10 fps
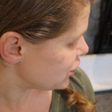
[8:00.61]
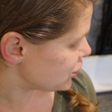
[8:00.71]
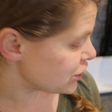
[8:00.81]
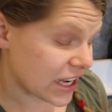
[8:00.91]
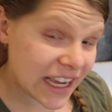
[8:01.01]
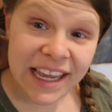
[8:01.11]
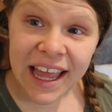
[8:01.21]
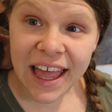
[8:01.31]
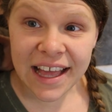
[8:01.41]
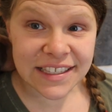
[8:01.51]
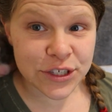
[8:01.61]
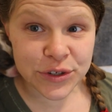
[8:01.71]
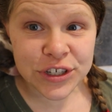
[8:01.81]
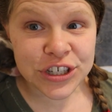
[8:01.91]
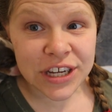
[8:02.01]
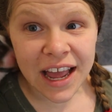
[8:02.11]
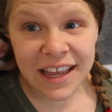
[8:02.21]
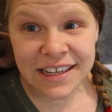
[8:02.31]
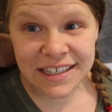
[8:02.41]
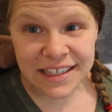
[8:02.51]
she, as soon as she
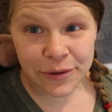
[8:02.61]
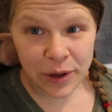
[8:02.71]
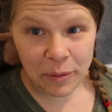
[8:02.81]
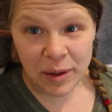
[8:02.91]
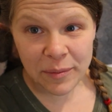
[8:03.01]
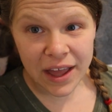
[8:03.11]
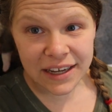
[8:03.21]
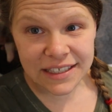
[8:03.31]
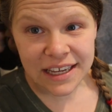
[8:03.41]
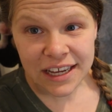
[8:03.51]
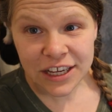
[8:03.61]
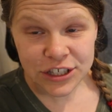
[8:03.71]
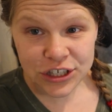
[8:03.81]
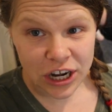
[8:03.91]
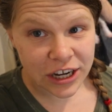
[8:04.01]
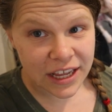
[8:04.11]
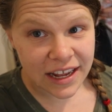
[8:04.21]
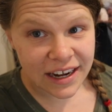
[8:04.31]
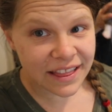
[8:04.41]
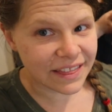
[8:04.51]
got into the whelping box,
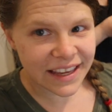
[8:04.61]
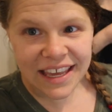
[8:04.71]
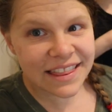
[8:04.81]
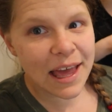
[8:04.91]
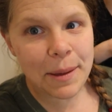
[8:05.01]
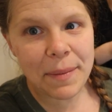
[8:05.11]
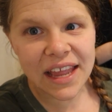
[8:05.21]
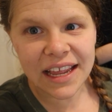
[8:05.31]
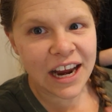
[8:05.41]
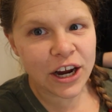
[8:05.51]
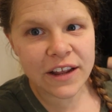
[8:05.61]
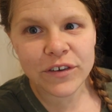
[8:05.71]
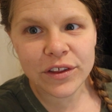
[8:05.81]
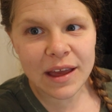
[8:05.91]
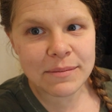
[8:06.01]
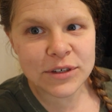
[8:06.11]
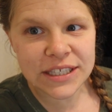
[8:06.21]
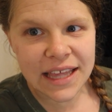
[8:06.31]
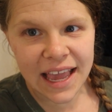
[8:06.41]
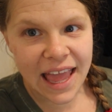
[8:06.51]
started licking them and caring for them
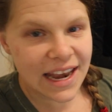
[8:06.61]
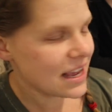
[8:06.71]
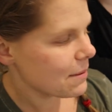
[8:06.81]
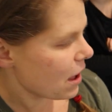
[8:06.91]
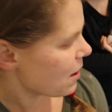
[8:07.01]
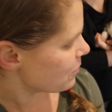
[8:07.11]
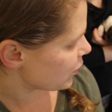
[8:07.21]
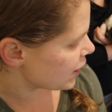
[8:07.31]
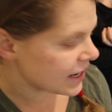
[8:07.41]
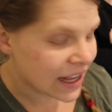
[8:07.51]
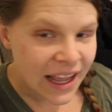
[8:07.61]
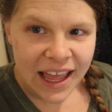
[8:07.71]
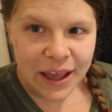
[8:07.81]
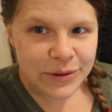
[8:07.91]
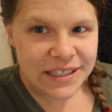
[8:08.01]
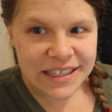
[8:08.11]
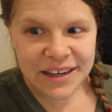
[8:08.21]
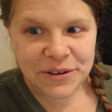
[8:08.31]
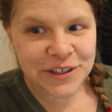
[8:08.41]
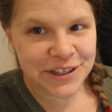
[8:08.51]
just like any mom would. It was
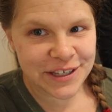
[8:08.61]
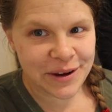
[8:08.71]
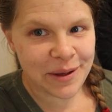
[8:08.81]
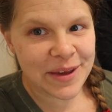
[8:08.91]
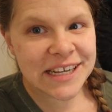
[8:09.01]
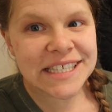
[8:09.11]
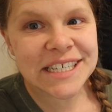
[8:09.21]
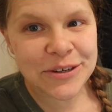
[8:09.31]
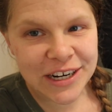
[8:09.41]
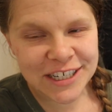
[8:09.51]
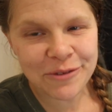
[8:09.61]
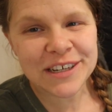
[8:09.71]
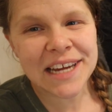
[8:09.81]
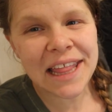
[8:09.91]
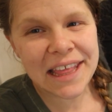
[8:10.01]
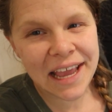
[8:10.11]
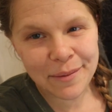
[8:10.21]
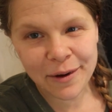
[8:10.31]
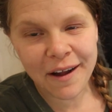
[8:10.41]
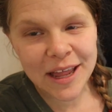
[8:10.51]
it was just amazing to watch. I wish I had the
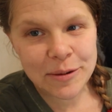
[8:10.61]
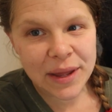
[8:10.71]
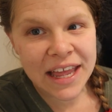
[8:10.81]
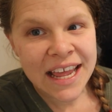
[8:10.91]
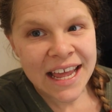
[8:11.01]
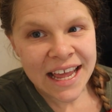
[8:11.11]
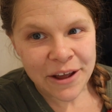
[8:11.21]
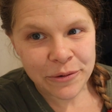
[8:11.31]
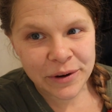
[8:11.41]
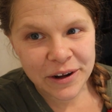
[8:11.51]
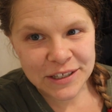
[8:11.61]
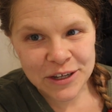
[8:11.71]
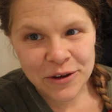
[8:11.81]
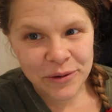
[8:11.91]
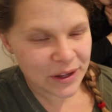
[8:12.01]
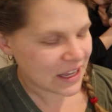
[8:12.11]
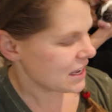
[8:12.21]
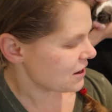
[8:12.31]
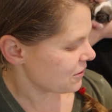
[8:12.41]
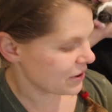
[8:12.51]
camera on, but we were also,
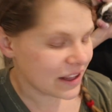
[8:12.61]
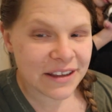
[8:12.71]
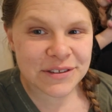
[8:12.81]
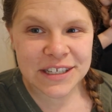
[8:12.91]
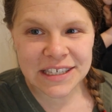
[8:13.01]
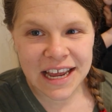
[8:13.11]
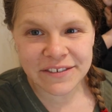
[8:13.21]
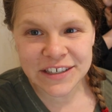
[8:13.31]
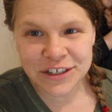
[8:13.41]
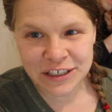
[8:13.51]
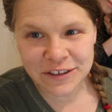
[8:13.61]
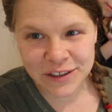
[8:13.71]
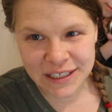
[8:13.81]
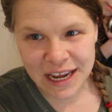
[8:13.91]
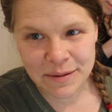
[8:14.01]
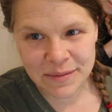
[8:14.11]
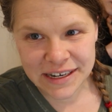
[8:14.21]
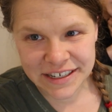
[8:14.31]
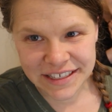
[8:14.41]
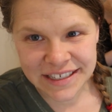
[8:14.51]
you know, it was just kind of a stressful time
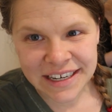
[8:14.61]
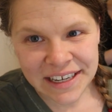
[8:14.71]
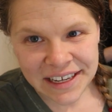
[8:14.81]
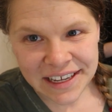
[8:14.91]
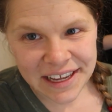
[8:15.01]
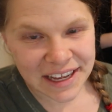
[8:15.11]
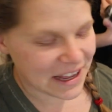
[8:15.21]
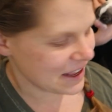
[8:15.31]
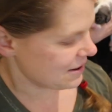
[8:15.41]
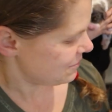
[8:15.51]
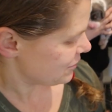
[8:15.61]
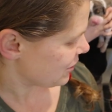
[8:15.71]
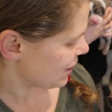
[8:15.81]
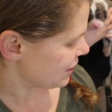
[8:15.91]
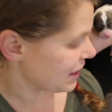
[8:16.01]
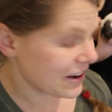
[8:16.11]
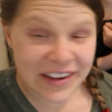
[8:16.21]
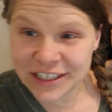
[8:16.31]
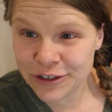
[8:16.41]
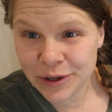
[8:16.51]
and just uh, required a lot
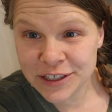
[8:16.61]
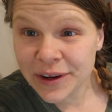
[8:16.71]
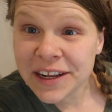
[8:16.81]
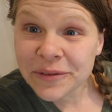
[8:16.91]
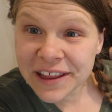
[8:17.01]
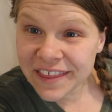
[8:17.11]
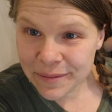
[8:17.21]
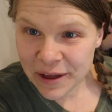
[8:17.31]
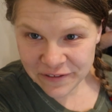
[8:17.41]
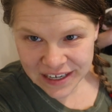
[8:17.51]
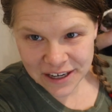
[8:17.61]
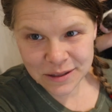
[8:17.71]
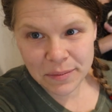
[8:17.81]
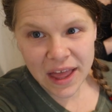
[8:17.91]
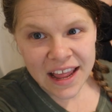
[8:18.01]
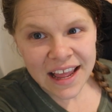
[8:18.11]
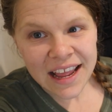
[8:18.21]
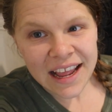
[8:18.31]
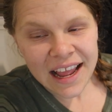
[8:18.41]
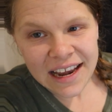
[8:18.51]
of extra work, so I didn't want to think about videos. But
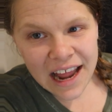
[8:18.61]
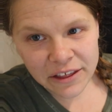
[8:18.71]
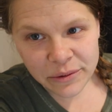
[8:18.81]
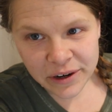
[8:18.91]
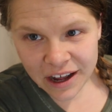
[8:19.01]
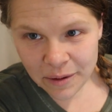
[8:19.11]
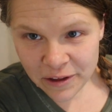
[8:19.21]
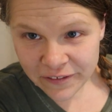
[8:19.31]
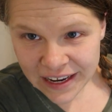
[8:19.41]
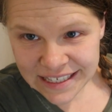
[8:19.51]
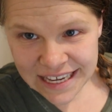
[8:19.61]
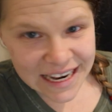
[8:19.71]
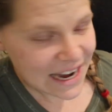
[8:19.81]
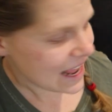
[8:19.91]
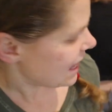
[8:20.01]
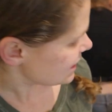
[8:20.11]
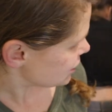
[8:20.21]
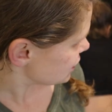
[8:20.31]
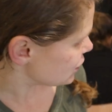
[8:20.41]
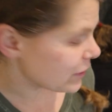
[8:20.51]
now that we're a couple of days in,
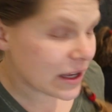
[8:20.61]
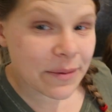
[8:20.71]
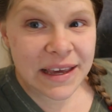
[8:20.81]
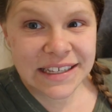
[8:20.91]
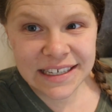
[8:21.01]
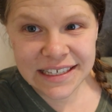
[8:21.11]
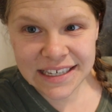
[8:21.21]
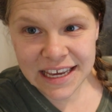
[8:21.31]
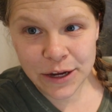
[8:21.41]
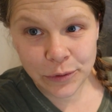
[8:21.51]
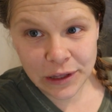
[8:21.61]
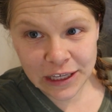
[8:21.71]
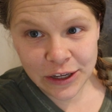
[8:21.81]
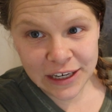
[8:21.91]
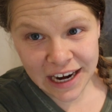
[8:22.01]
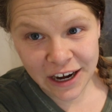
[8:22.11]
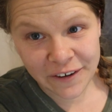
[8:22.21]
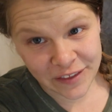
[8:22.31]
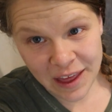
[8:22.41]
she's doing amazing, taking really good care of